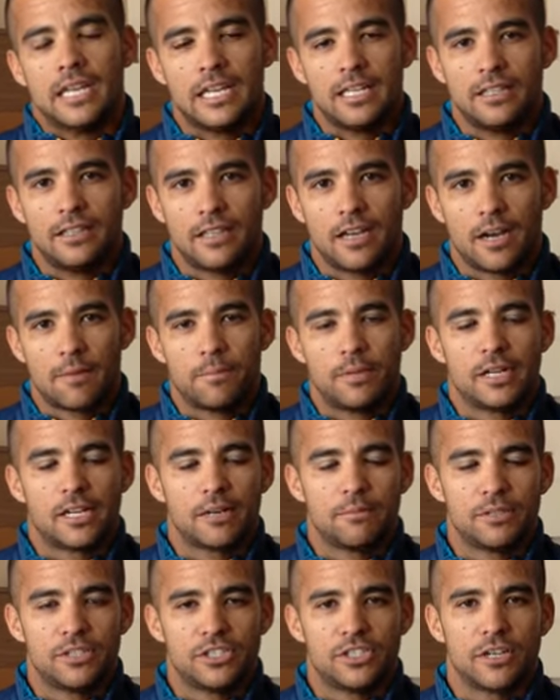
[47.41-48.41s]
in the
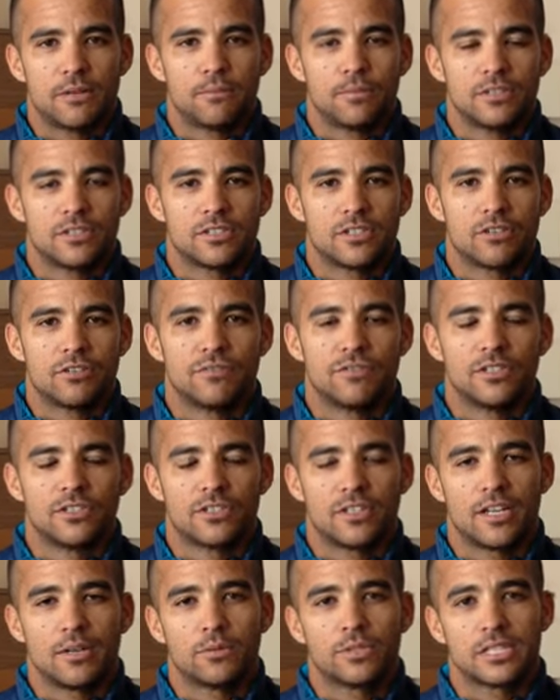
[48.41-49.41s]
up-and-coming Champions Trophy.
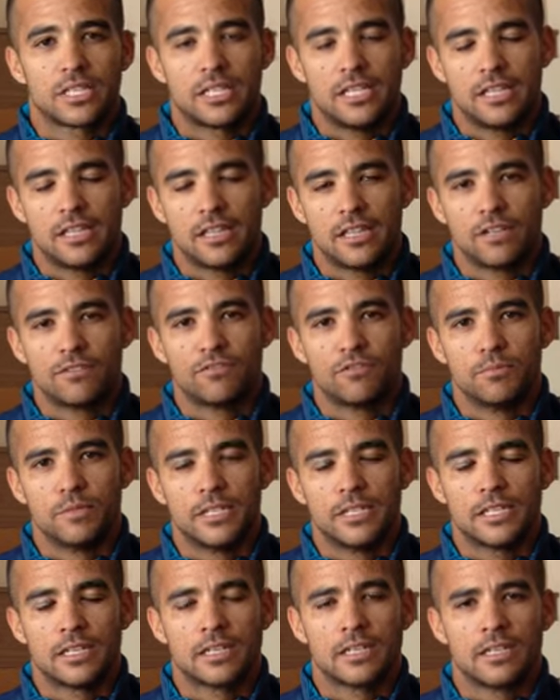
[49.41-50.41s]
So that was a key thing for
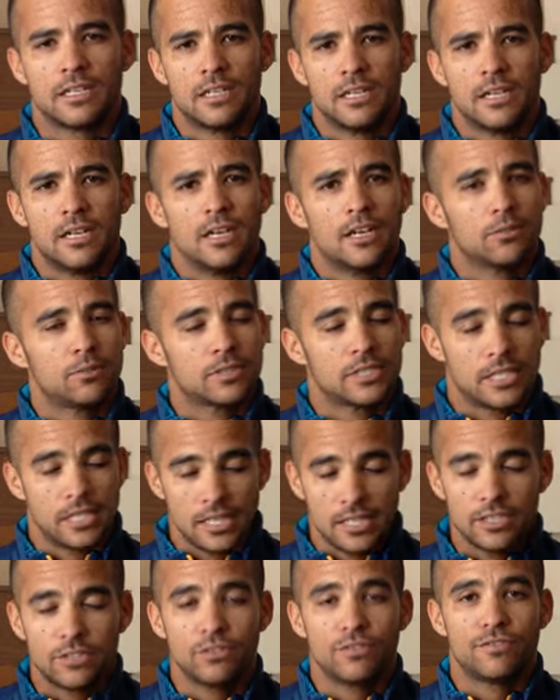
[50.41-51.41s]
me. And it was a
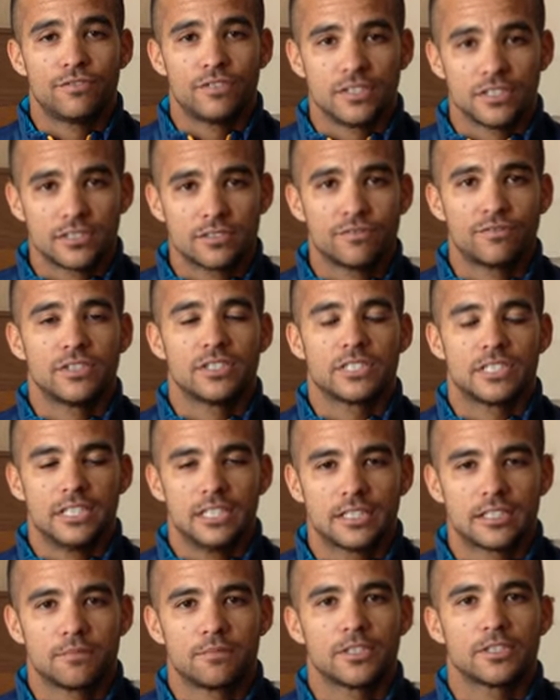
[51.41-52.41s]
really good first
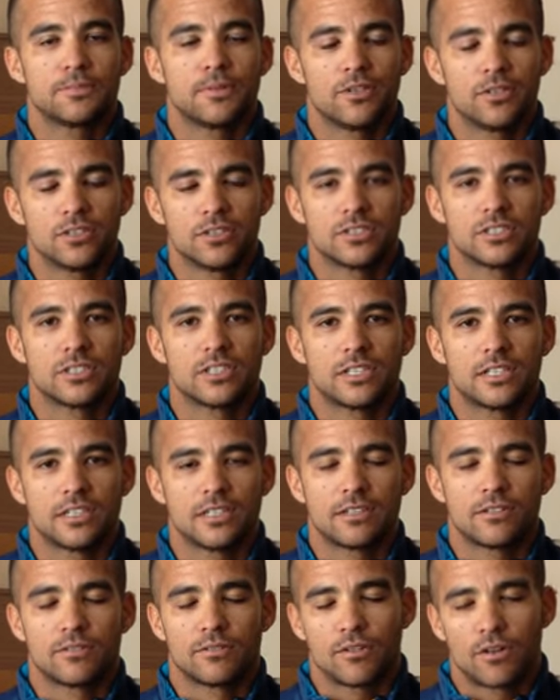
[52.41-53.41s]
net, I must be honest.
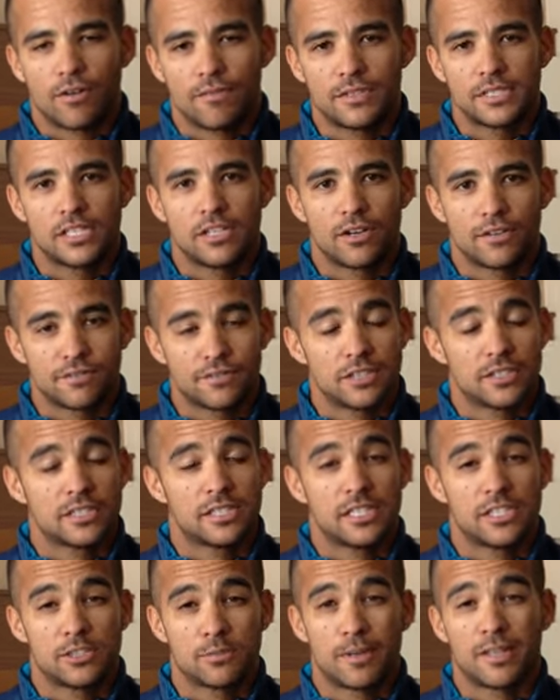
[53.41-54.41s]
Obviously, after a
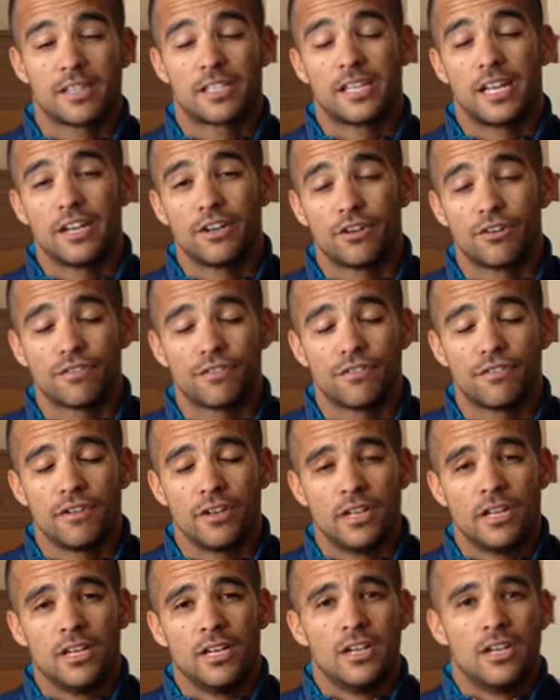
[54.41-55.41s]
six-month layoff,
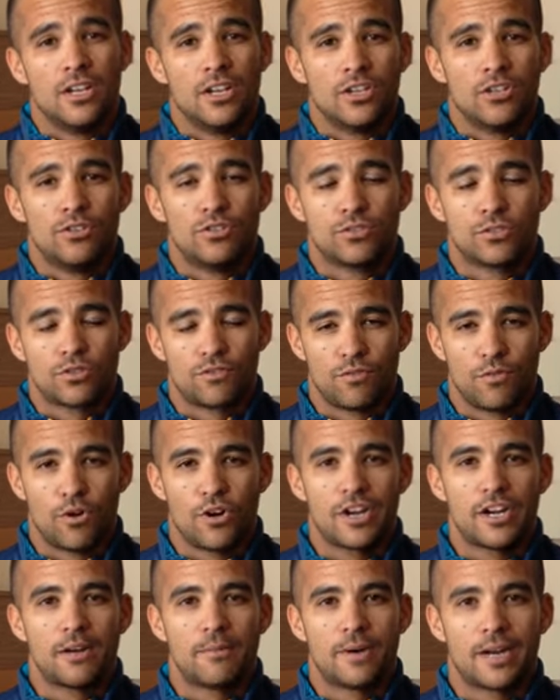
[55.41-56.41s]
you're sort of
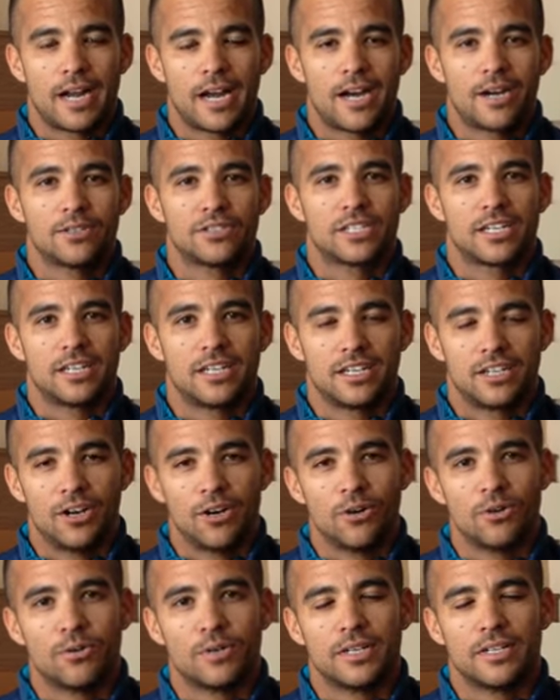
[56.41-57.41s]
worried about how it's going to
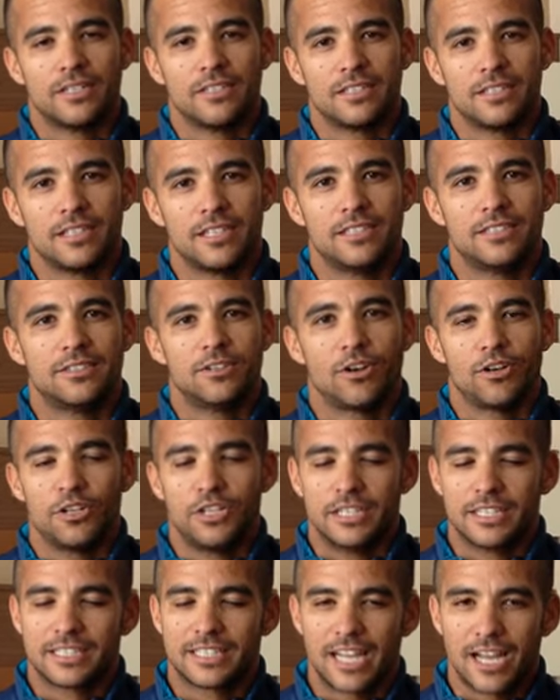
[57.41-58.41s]
go and are you
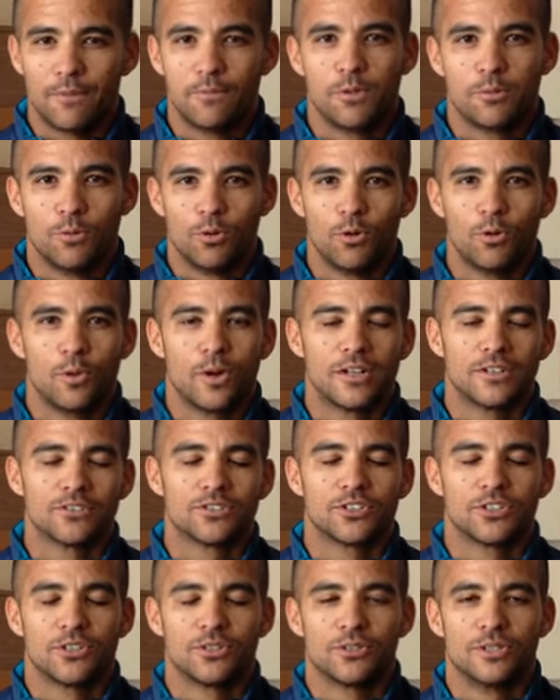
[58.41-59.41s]
going to time the ball well.
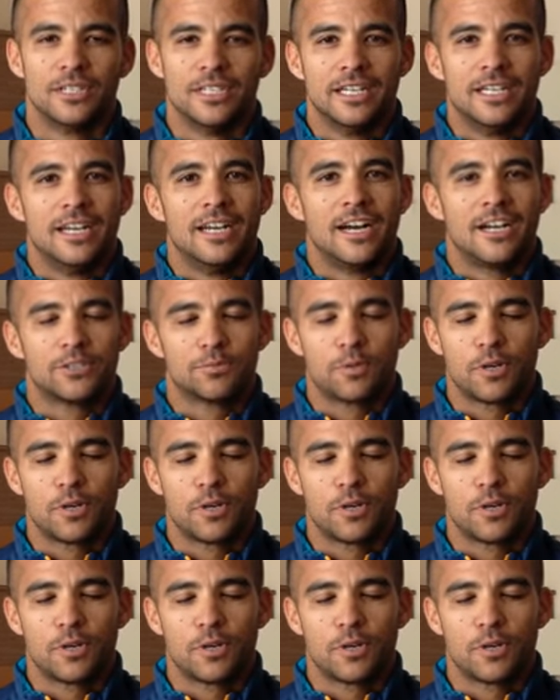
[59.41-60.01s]
So I was